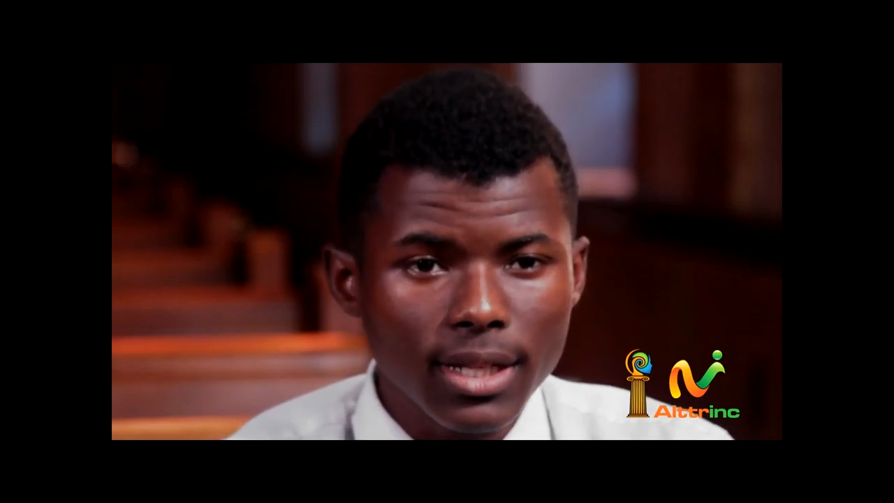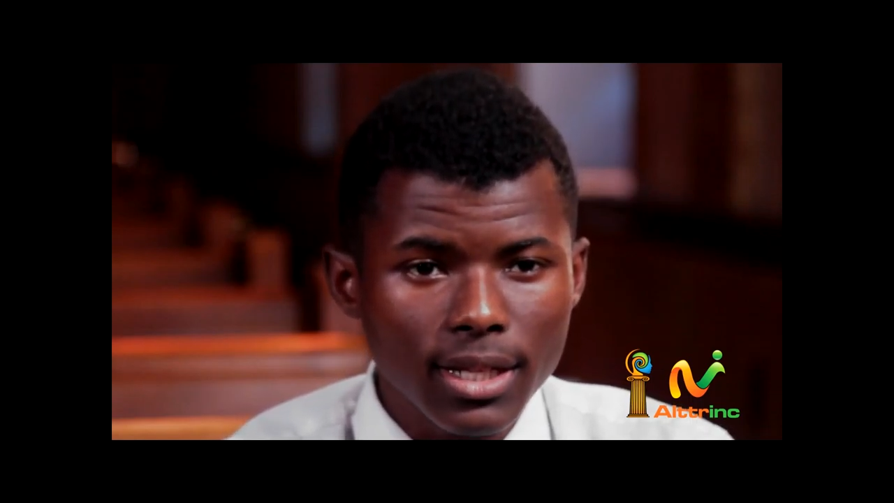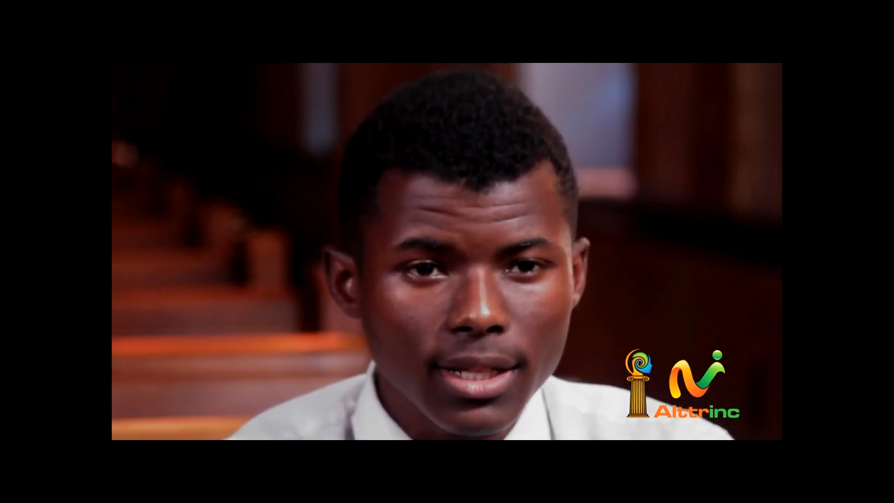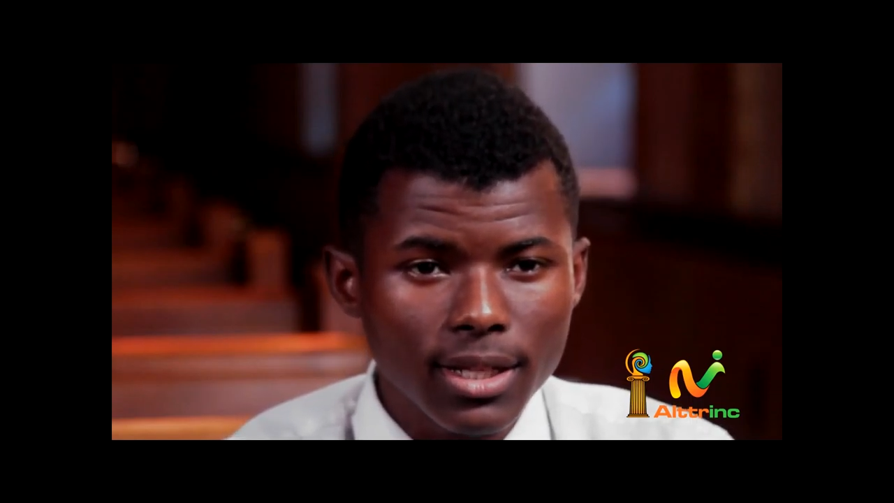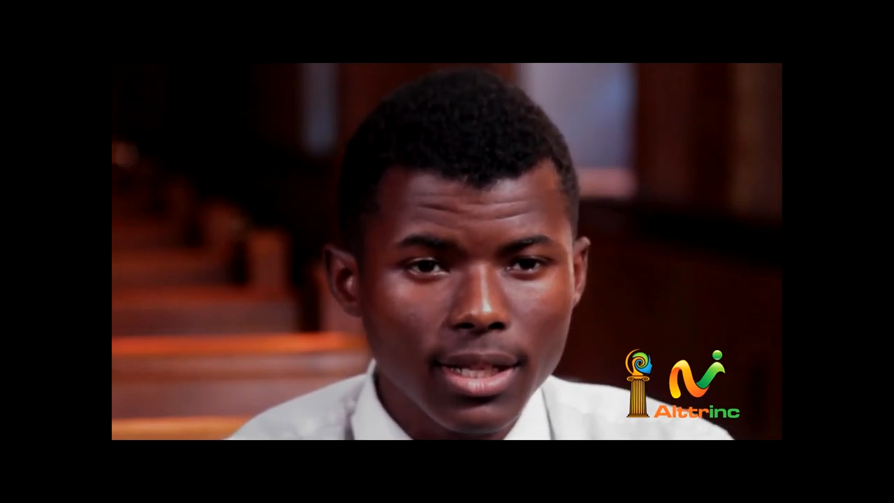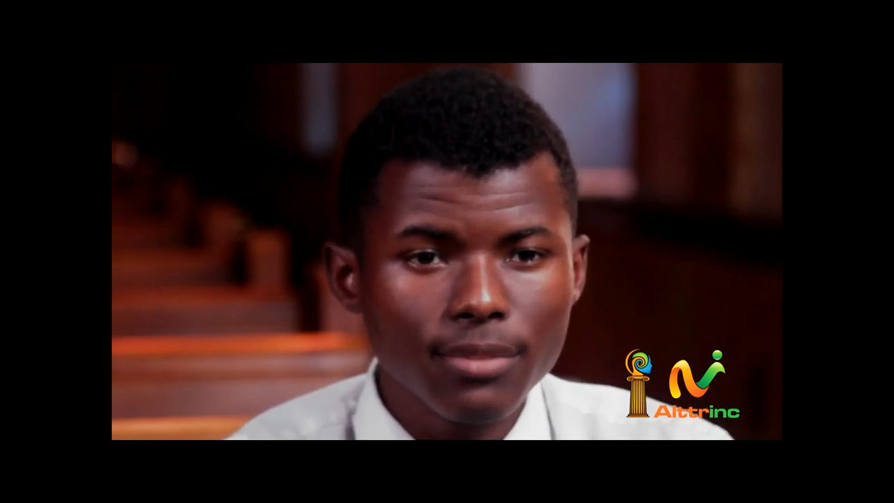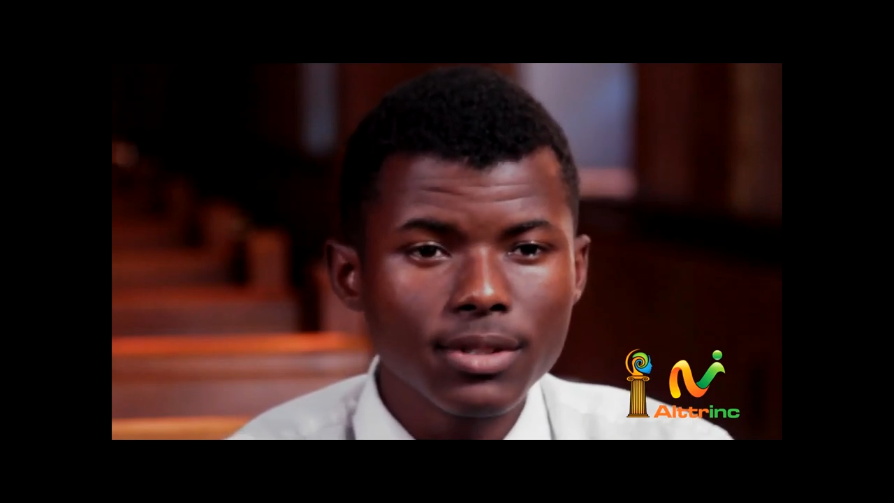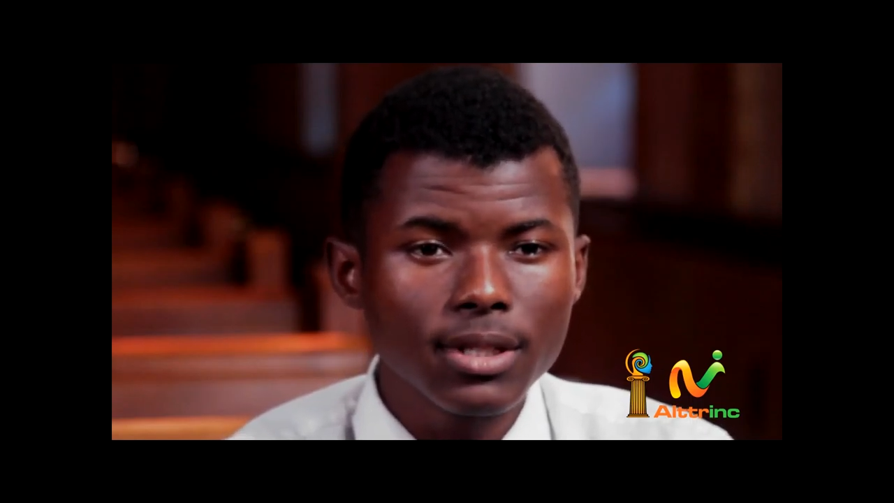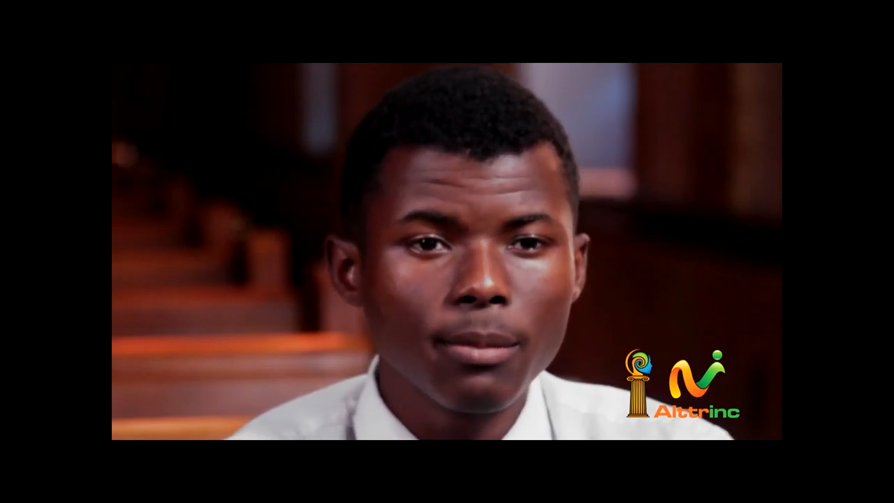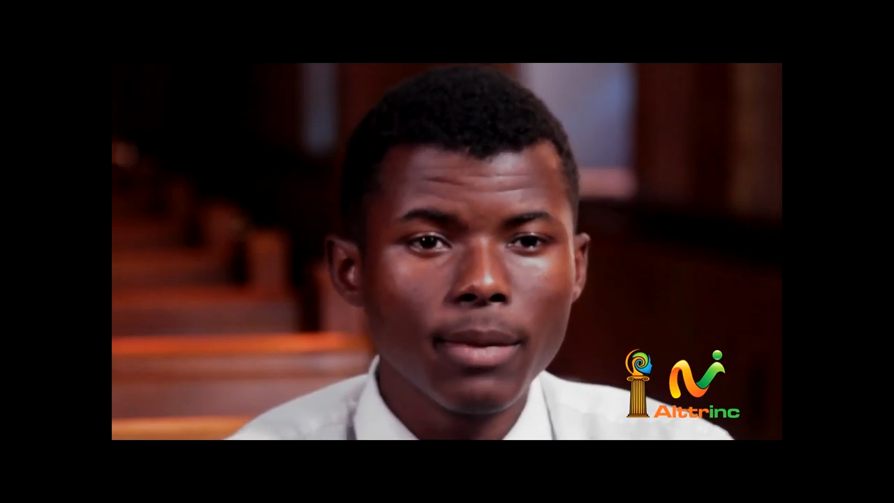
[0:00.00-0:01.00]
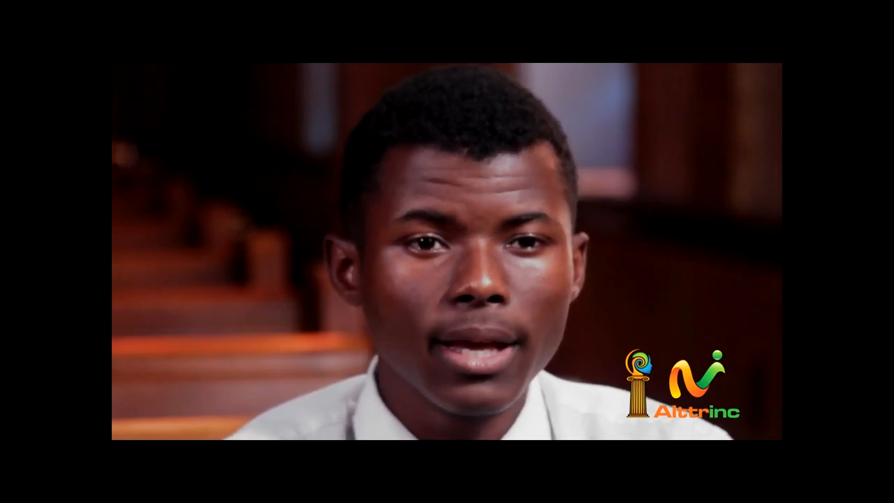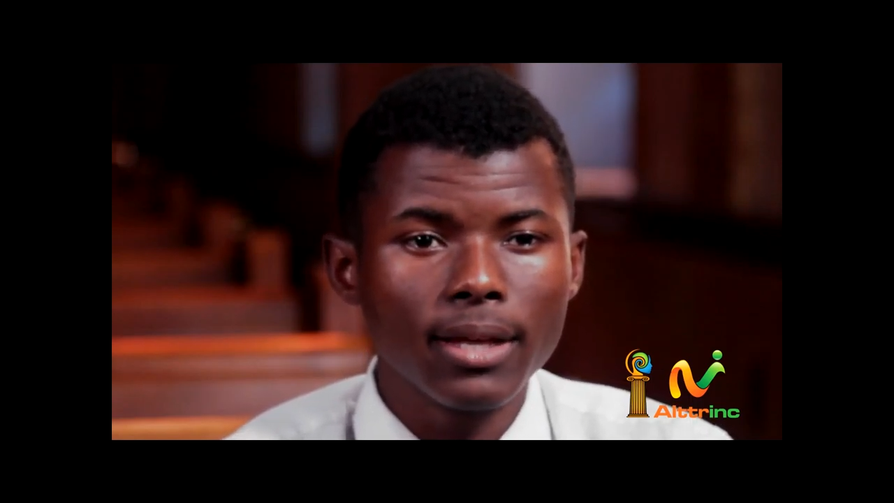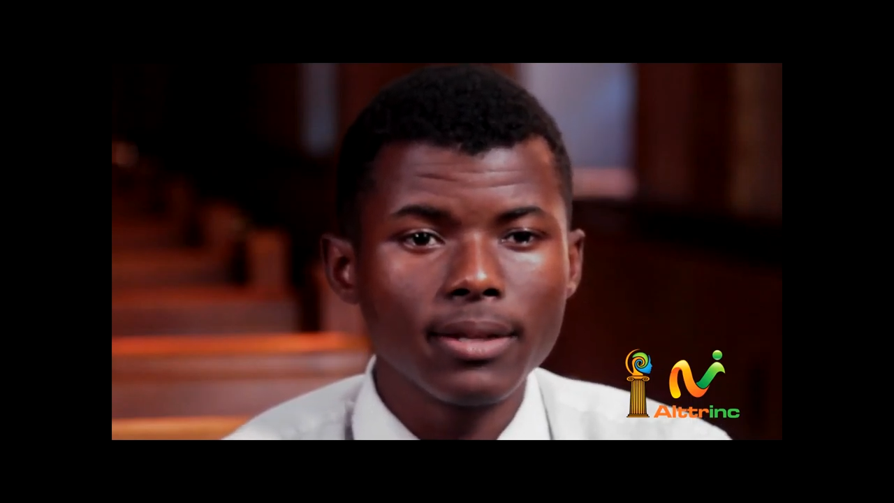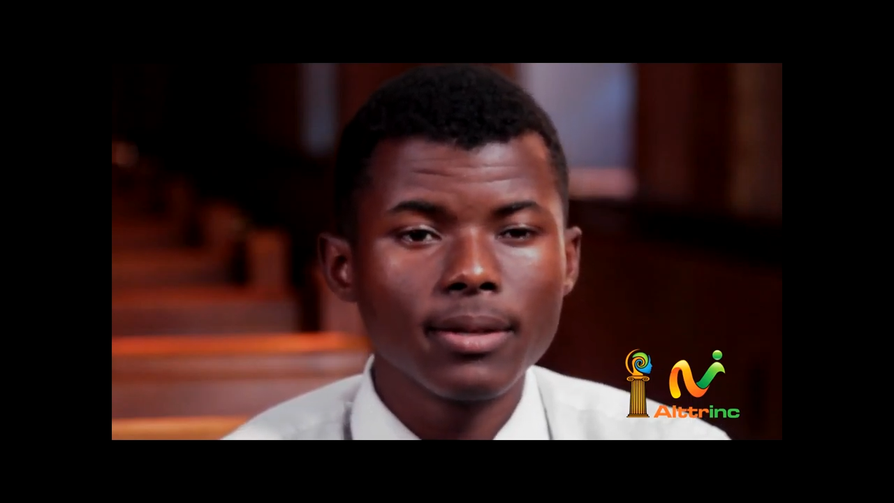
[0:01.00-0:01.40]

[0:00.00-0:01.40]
he gives a command,